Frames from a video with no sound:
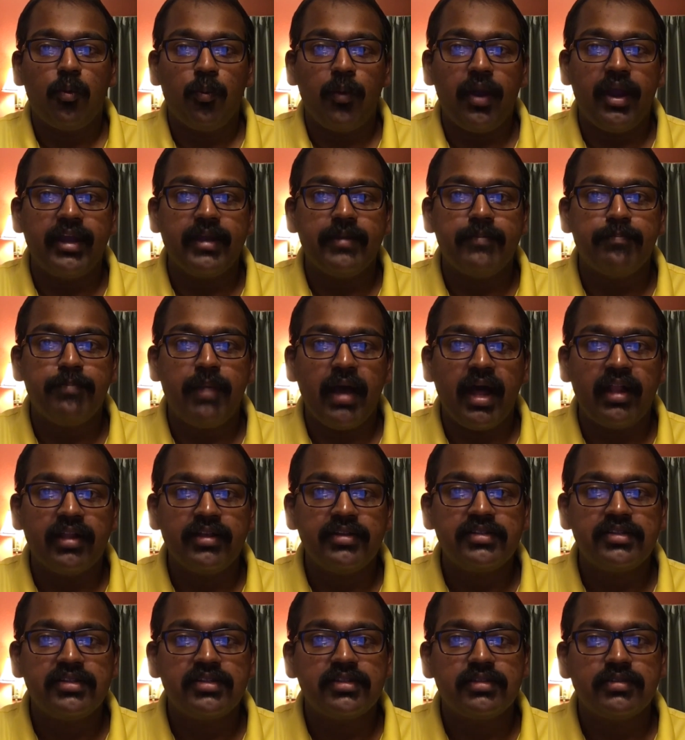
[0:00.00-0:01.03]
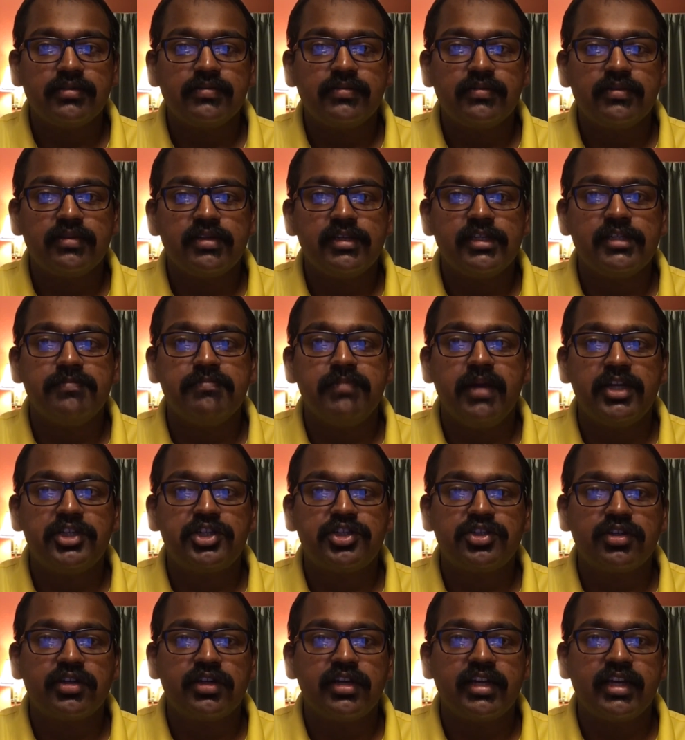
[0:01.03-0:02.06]
weight and balance is
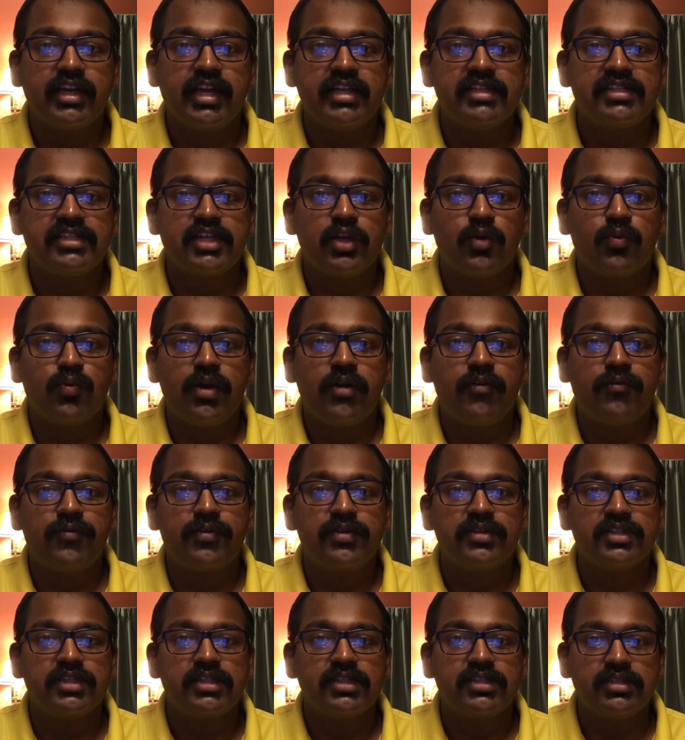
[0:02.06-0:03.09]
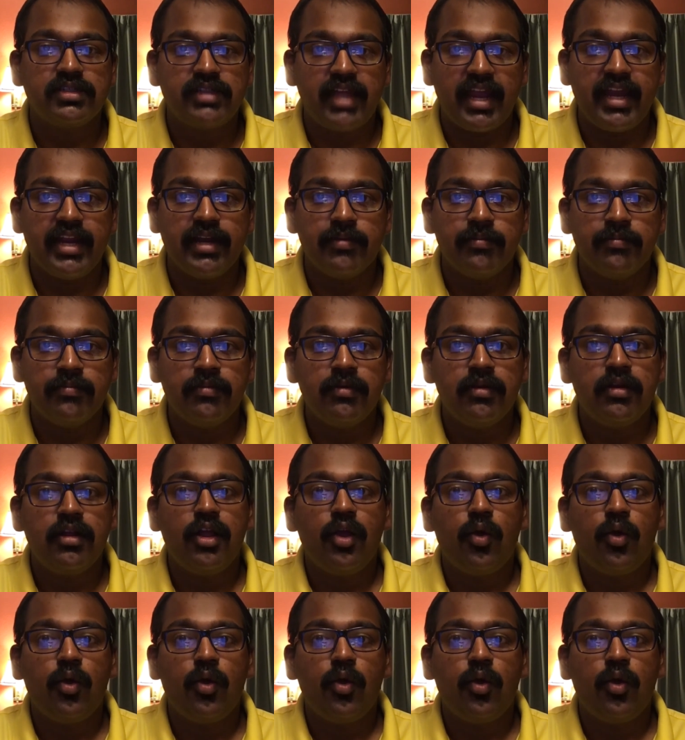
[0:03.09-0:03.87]
measured against a reference datum,